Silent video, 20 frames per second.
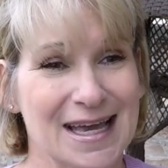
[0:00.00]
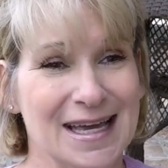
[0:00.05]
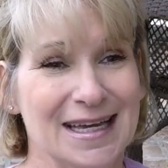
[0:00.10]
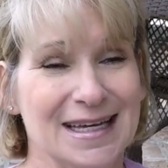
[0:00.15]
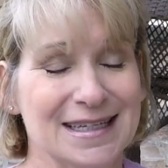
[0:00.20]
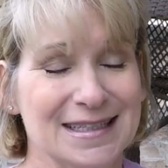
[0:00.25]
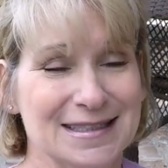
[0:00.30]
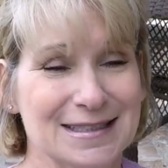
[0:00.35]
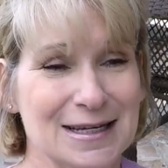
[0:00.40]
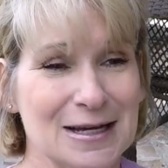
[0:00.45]

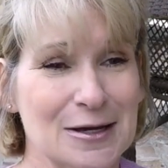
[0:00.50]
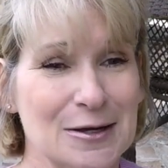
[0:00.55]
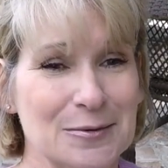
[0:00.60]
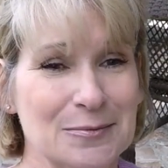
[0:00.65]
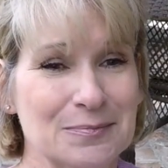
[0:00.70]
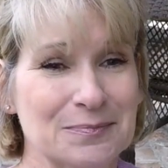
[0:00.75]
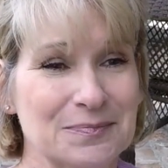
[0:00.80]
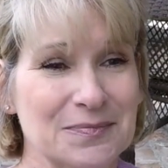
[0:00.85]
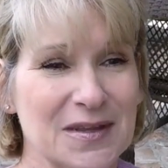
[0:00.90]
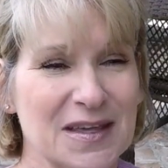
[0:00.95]
And I
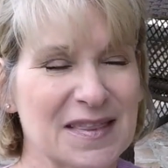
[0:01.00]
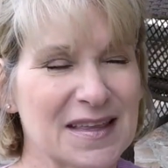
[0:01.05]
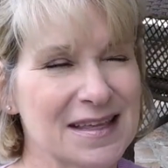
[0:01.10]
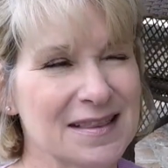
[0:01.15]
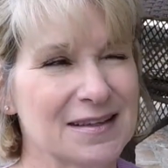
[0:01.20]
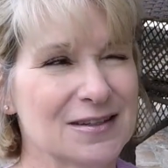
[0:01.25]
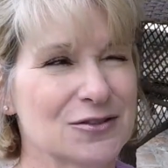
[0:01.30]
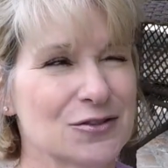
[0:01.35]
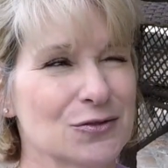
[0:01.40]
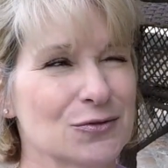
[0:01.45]

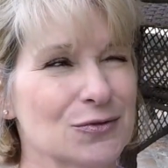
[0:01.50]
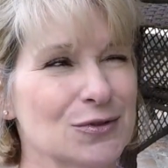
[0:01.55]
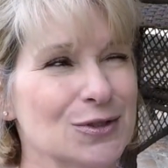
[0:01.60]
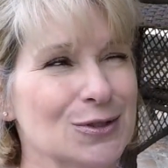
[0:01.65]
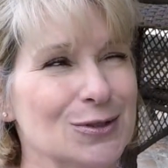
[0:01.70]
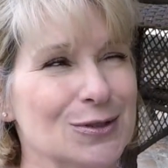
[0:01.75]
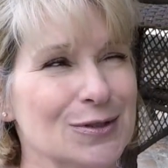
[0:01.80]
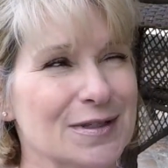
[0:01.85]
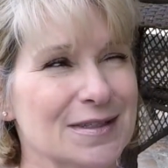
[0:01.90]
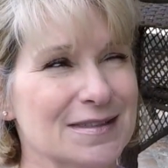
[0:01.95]
think there's a
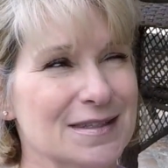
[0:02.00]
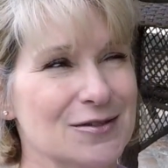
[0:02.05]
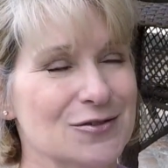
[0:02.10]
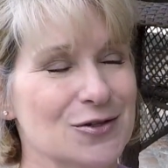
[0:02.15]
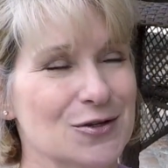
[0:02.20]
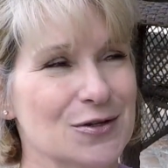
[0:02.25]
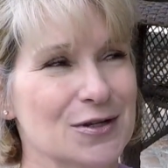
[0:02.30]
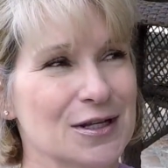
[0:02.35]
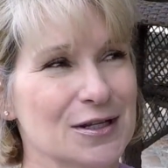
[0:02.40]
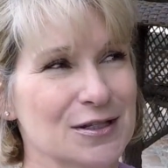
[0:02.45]
rule that says
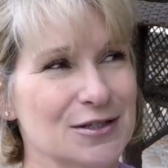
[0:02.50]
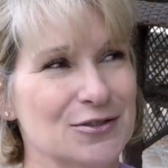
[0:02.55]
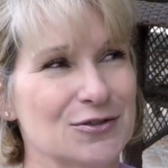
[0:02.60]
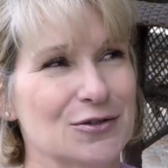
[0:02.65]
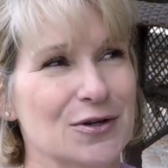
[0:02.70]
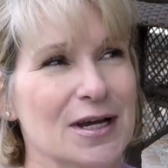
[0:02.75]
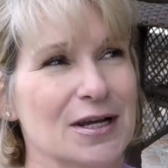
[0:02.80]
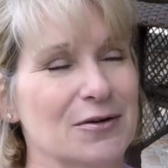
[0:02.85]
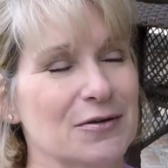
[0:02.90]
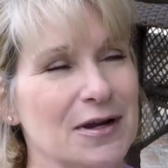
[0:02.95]
you can only
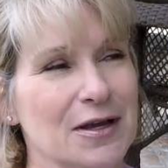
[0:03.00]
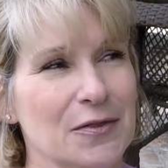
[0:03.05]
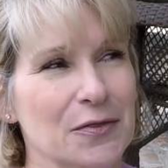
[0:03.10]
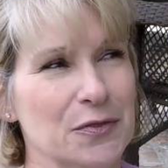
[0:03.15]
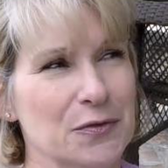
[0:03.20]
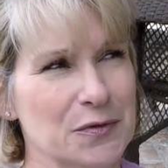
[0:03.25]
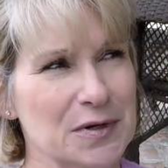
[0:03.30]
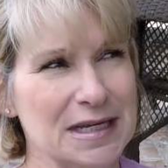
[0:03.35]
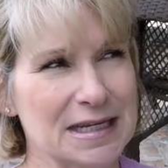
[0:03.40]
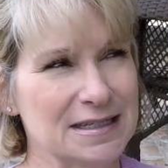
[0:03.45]
trade around
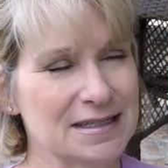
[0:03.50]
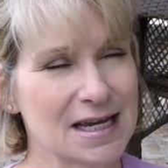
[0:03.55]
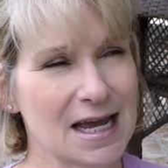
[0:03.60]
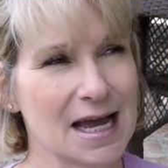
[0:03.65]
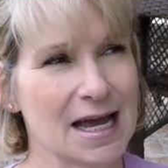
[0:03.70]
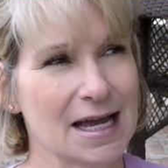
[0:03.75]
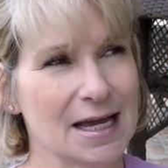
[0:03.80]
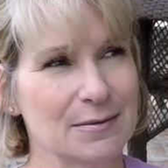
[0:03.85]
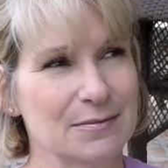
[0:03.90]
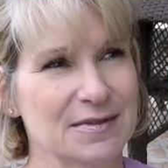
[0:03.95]
3
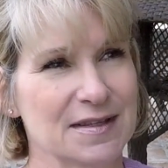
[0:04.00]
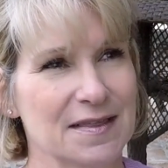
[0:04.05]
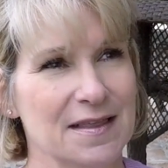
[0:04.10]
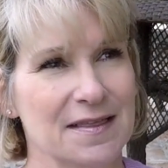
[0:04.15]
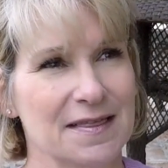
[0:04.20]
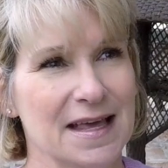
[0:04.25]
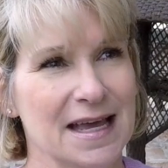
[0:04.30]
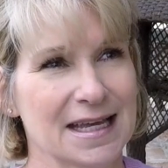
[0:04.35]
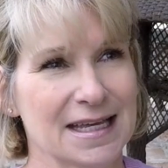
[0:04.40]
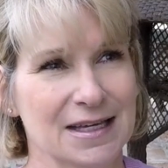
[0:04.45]
times, and
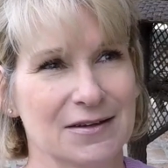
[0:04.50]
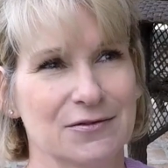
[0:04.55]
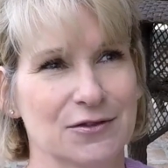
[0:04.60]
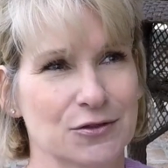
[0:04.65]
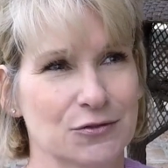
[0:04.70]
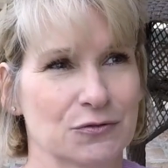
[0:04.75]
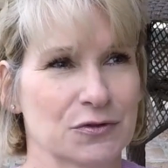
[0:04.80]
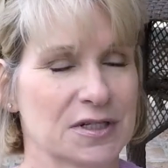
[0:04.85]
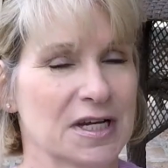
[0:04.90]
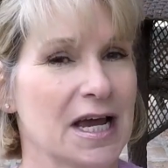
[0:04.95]
then that gift
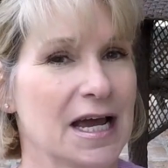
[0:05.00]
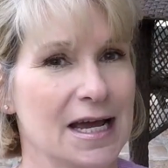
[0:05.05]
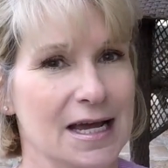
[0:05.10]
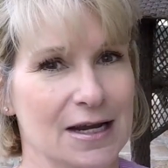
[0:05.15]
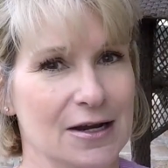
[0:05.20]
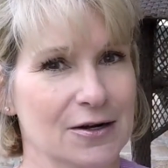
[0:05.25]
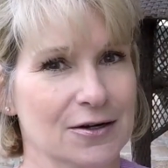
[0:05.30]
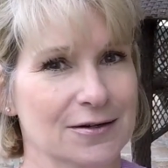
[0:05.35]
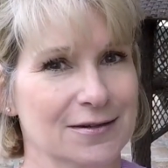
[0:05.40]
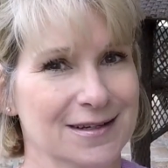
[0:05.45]
is
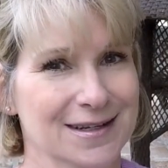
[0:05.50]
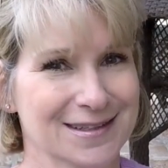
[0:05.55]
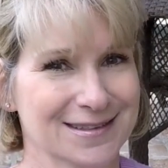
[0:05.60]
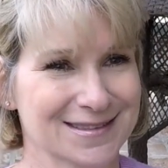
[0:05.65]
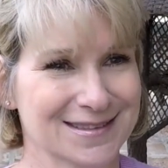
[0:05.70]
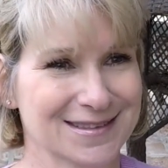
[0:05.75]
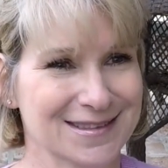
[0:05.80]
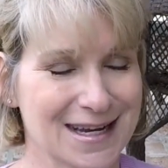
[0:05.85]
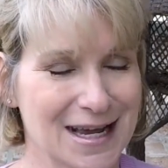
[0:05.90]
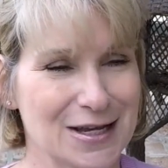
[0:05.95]
retired. It
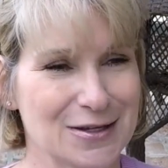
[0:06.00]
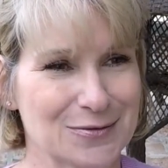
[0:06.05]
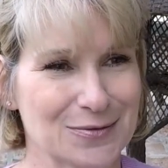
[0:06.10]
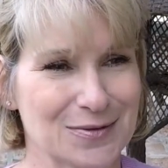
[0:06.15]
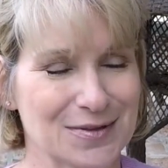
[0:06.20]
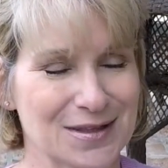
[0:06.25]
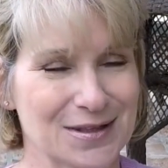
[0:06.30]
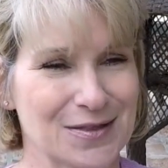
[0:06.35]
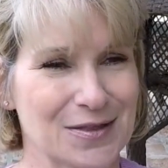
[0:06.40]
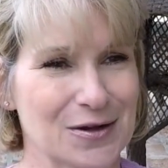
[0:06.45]
stays
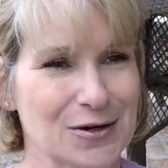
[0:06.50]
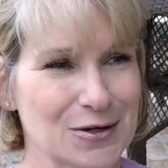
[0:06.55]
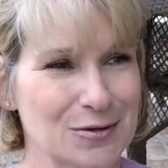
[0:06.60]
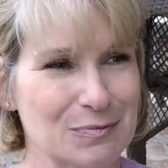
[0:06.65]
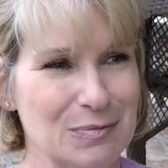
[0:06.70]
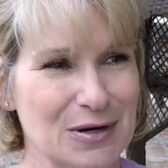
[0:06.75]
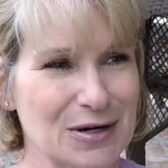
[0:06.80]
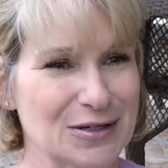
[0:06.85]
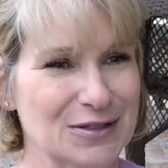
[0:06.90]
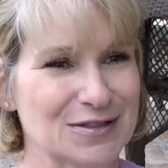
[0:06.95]
with the
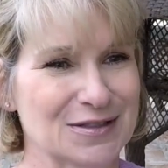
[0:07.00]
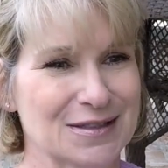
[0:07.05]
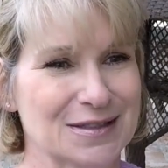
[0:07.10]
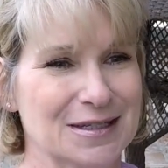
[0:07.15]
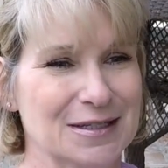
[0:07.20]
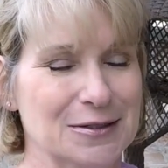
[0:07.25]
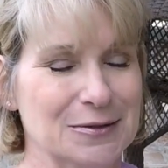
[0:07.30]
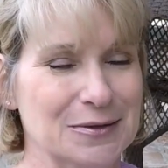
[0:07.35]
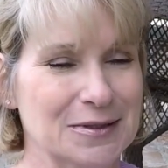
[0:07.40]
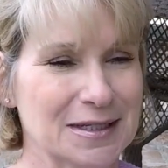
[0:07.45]
third person
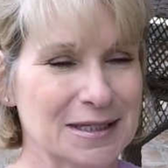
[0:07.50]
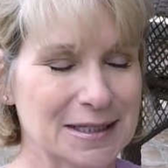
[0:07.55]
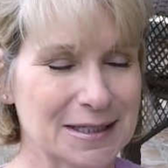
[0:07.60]
who